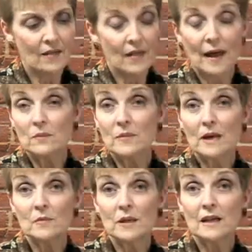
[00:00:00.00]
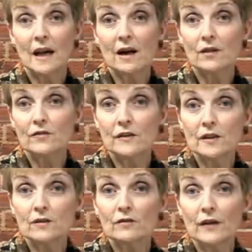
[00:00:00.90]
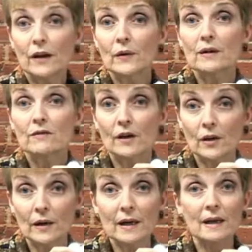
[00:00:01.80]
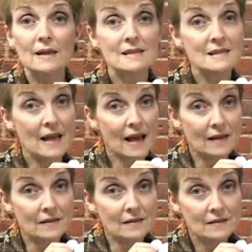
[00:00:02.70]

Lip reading: That made Big Al feel very, very sad.